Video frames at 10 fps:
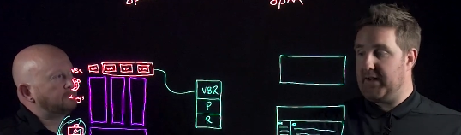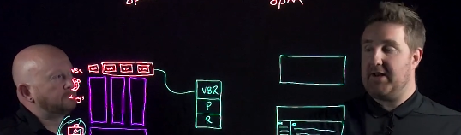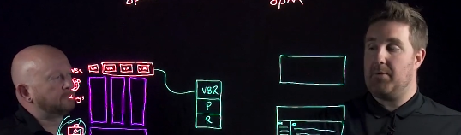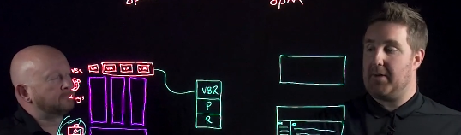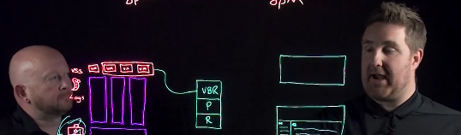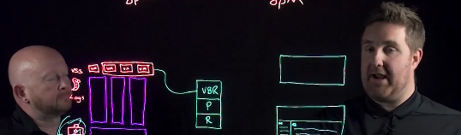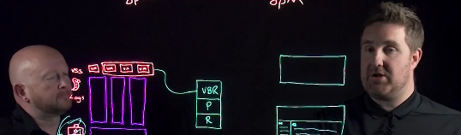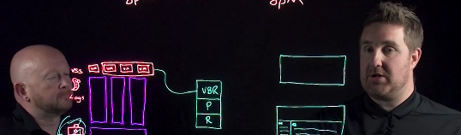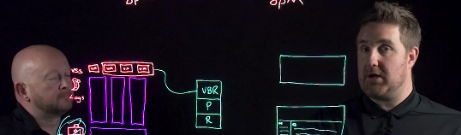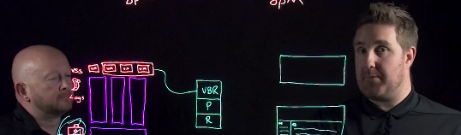
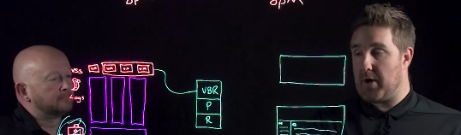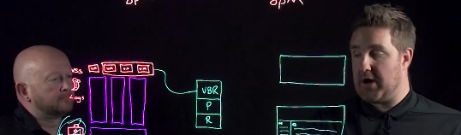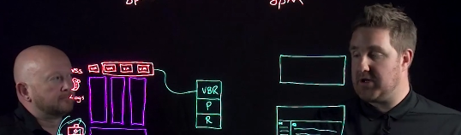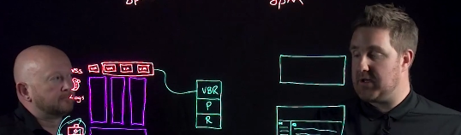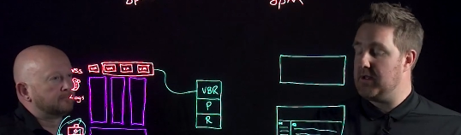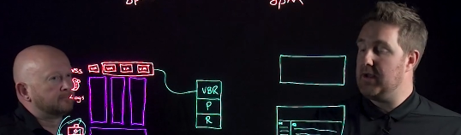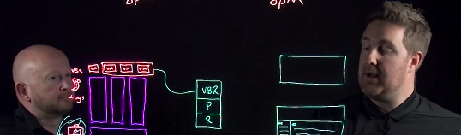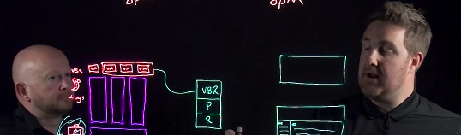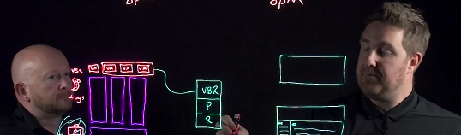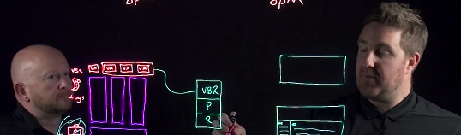Speaker 1: deduplication and compression.
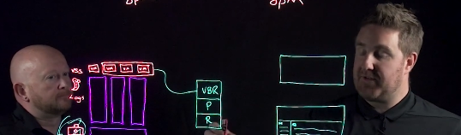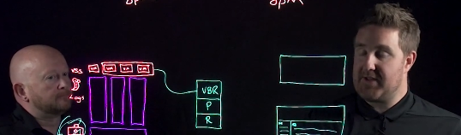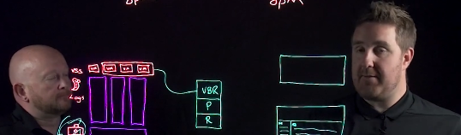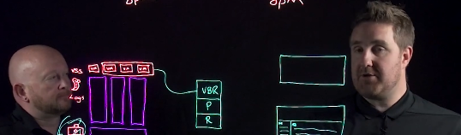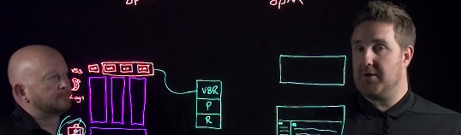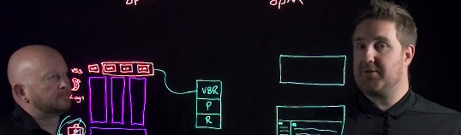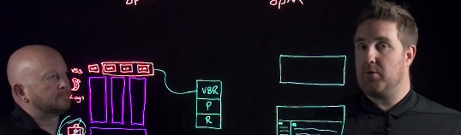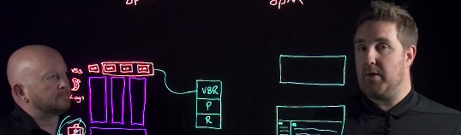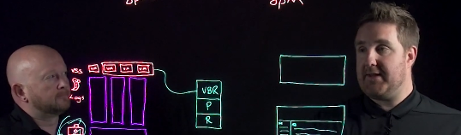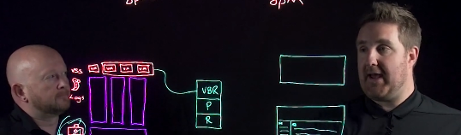The snapshots
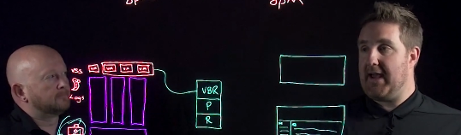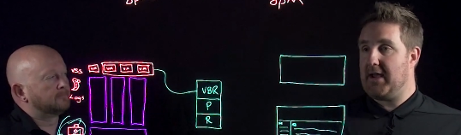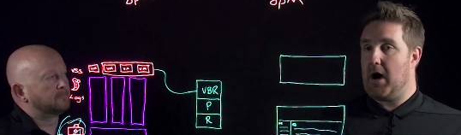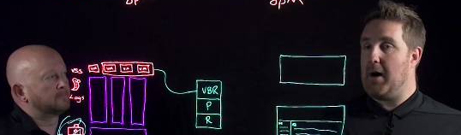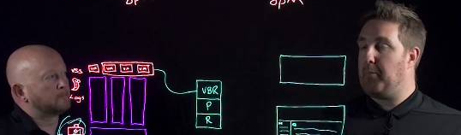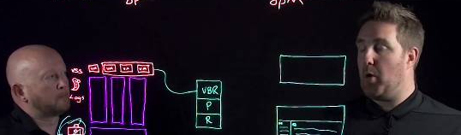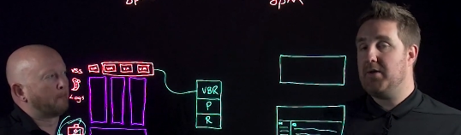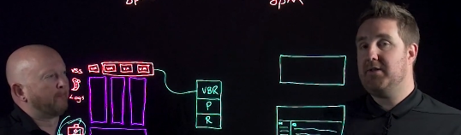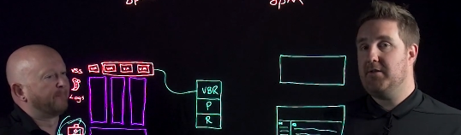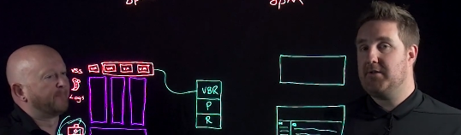that we take are
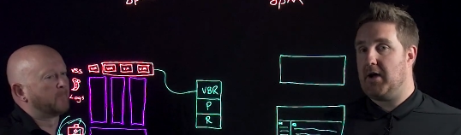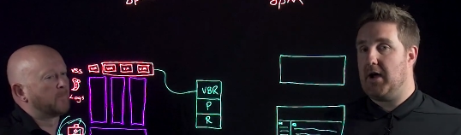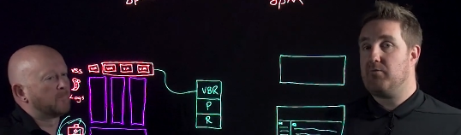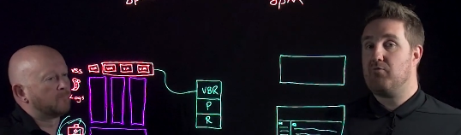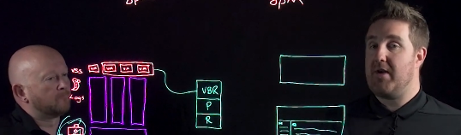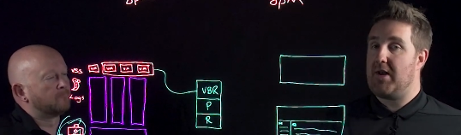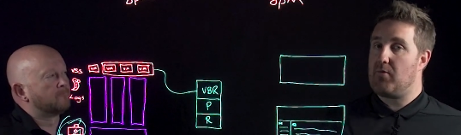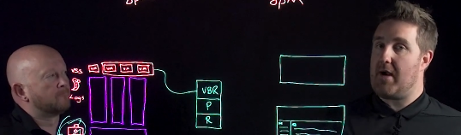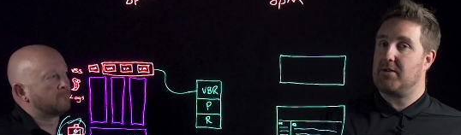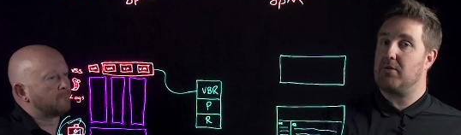point in time
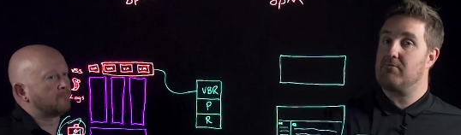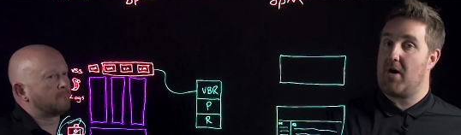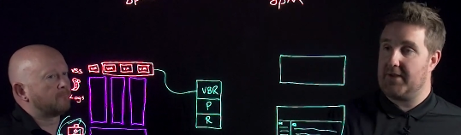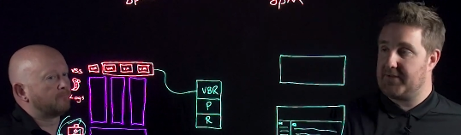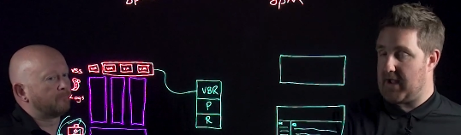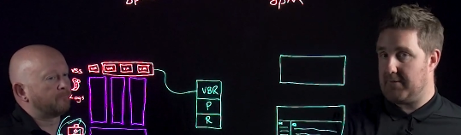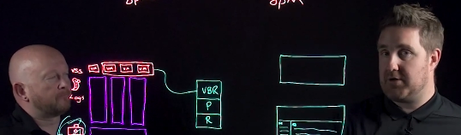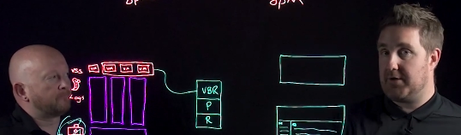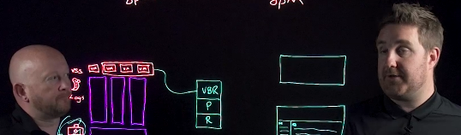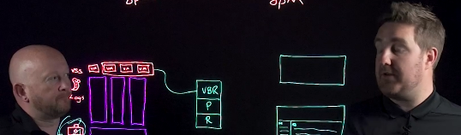redirect and write
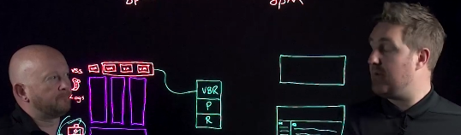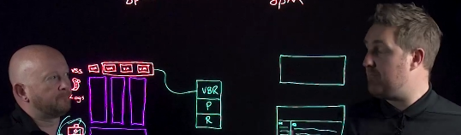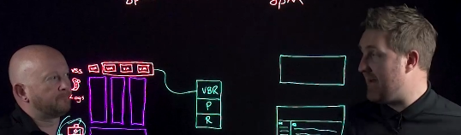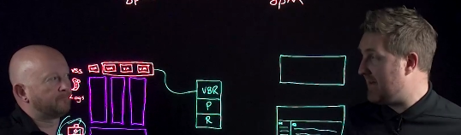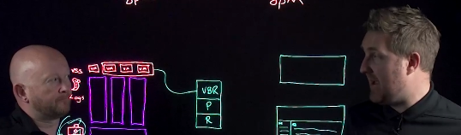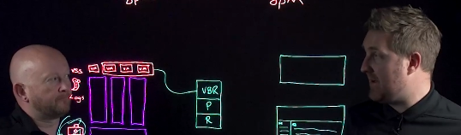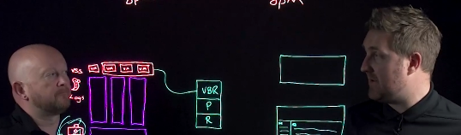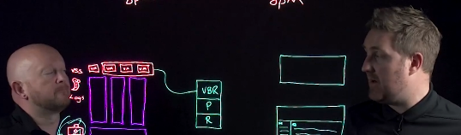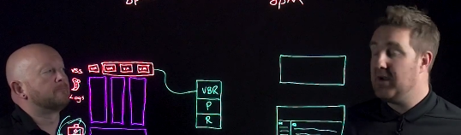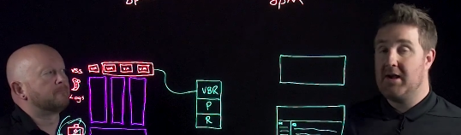snapshots using
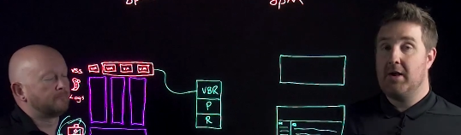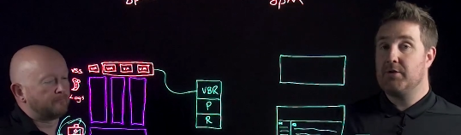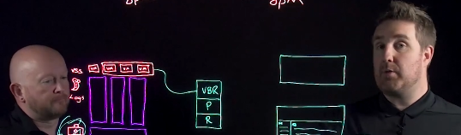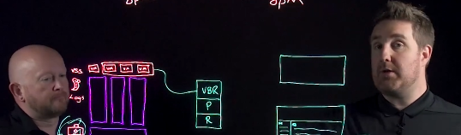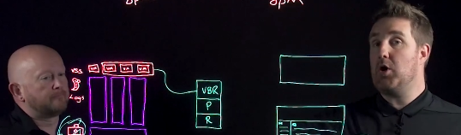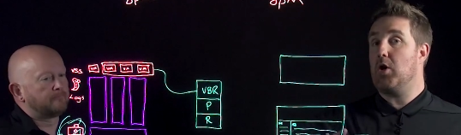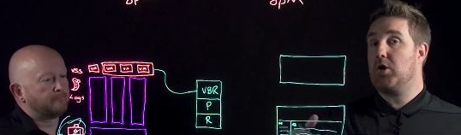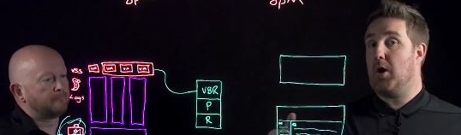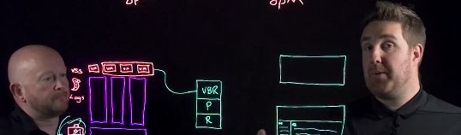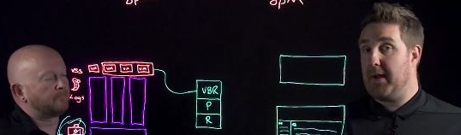metadata. So we're
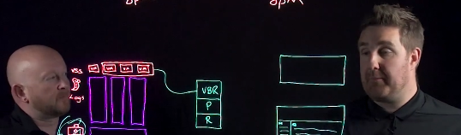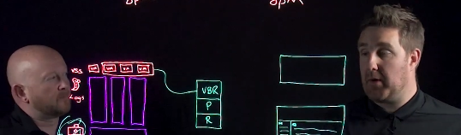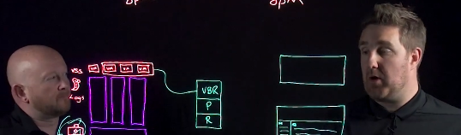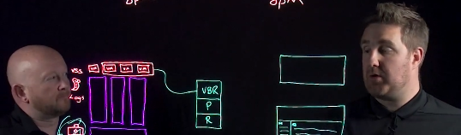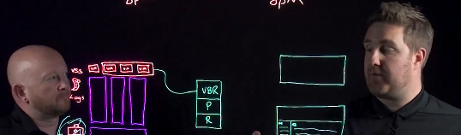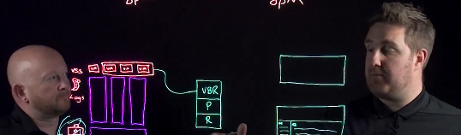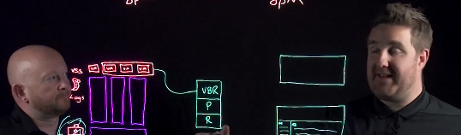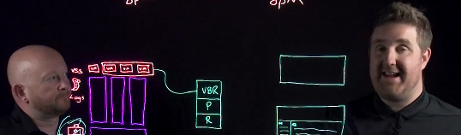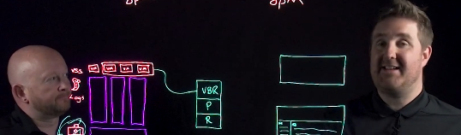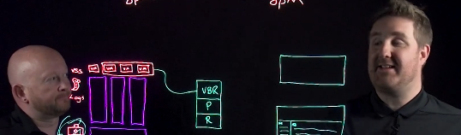not copying blocks from
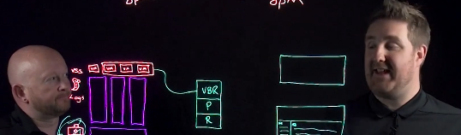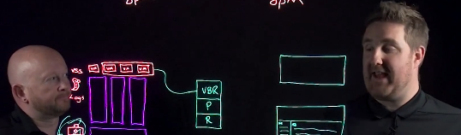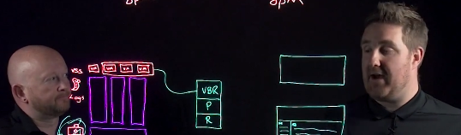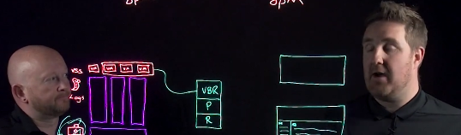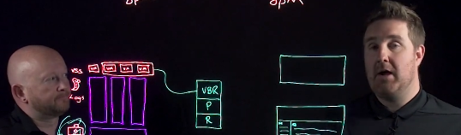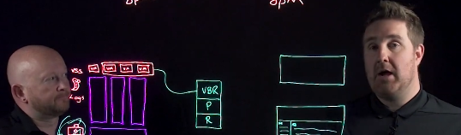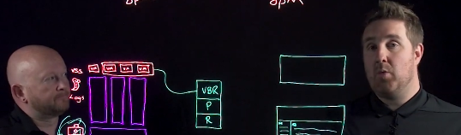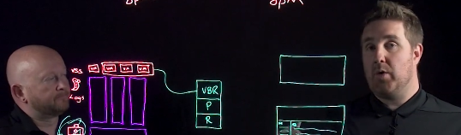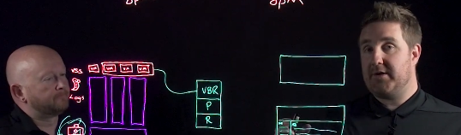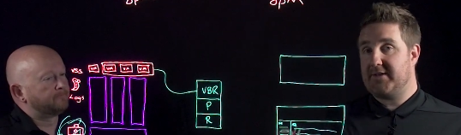tier to tier.
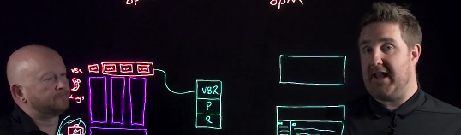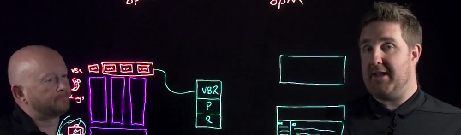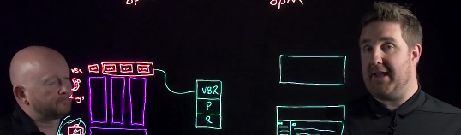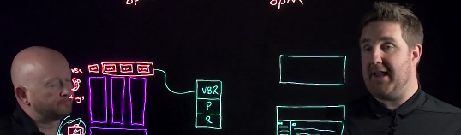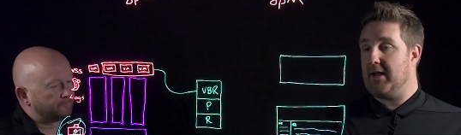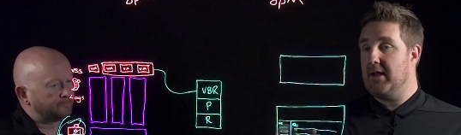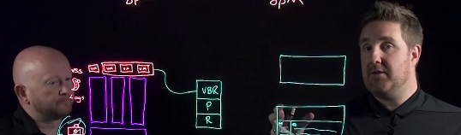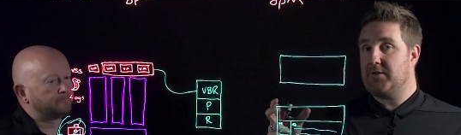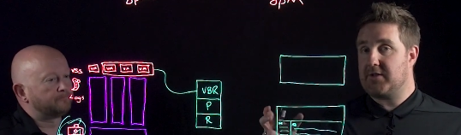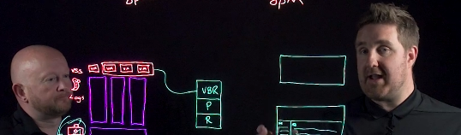We're just taking
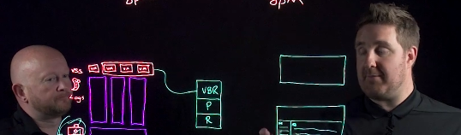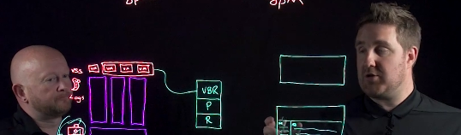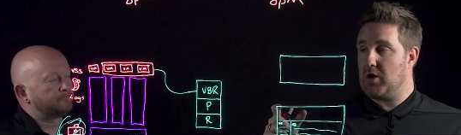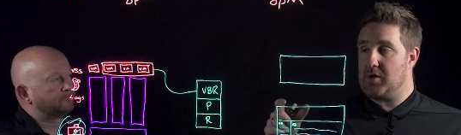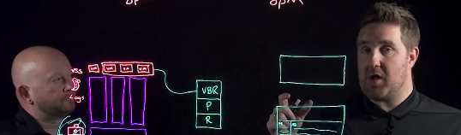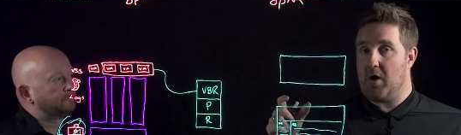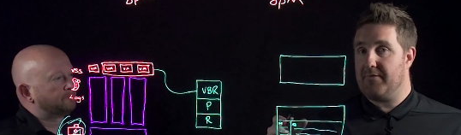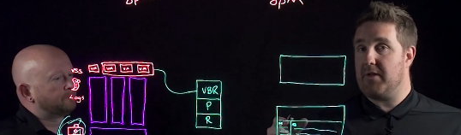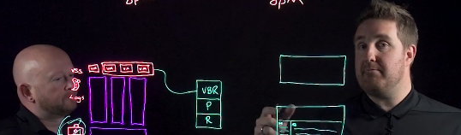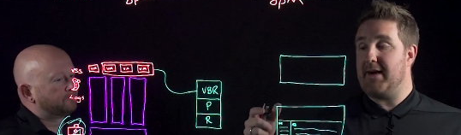snapshots
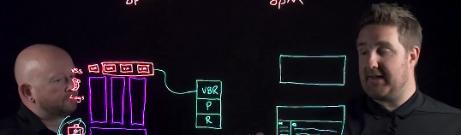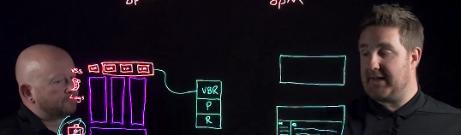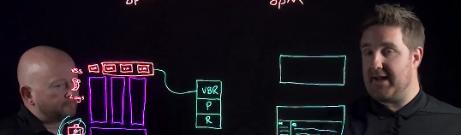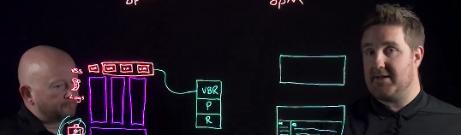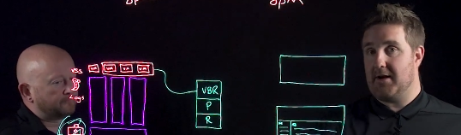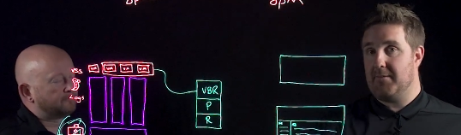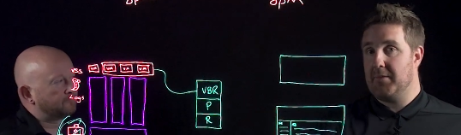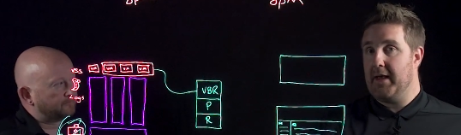of the metadata.